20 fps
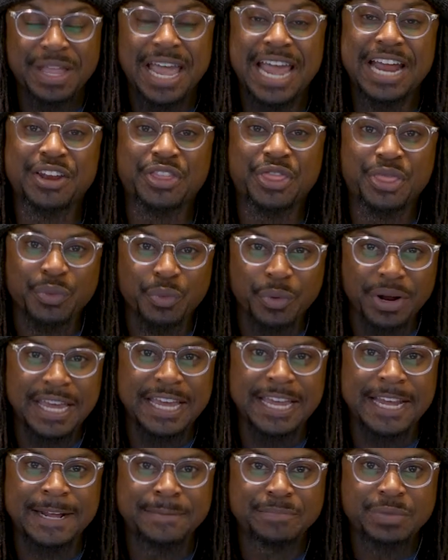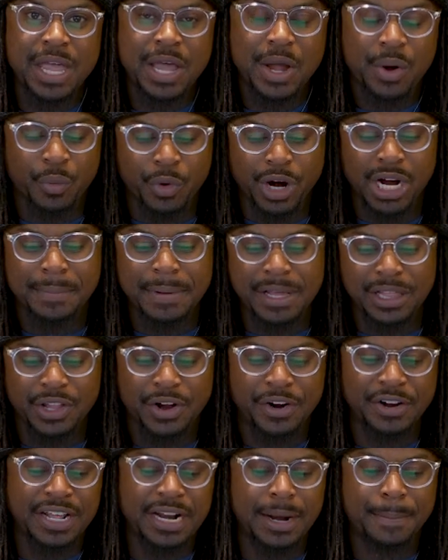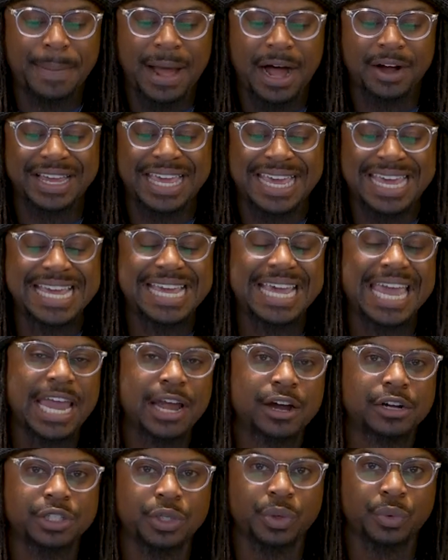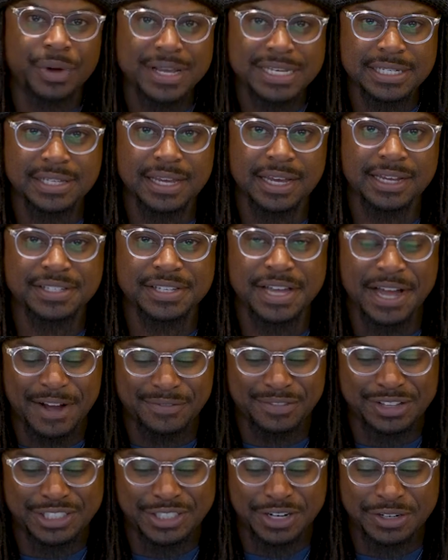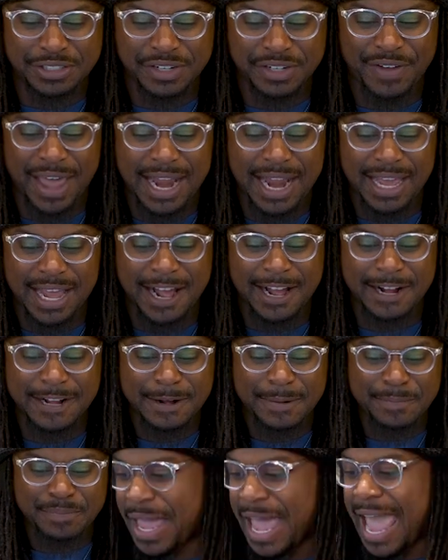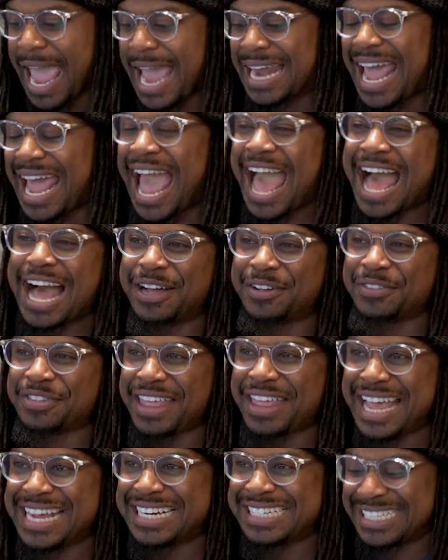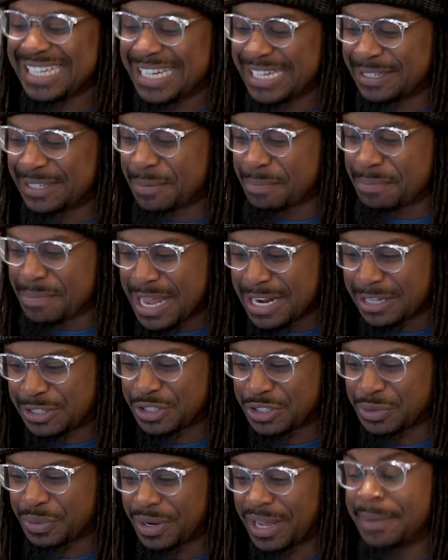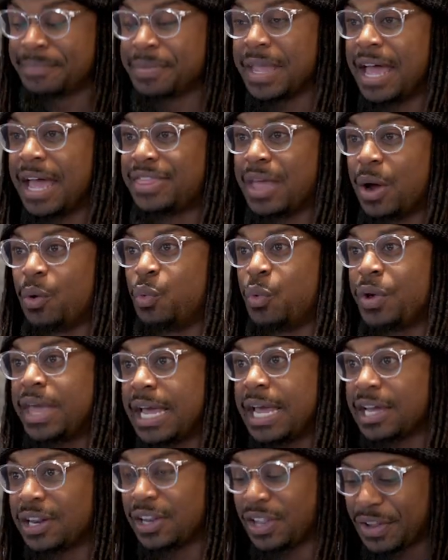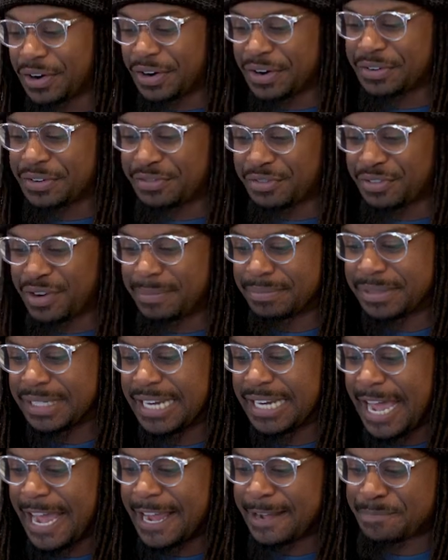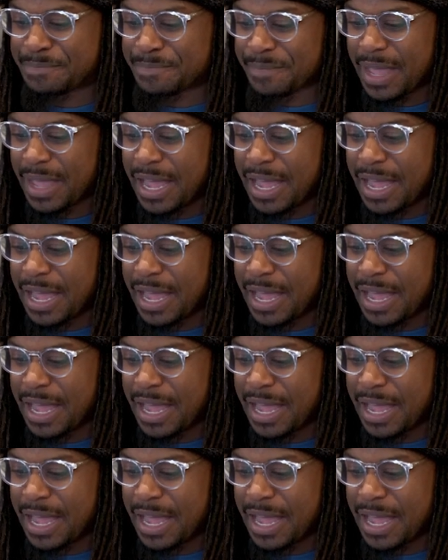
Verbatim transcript: And three, we're going to be learning about key characteristics of the church of Antioch and how they did ministry that we can learn from today.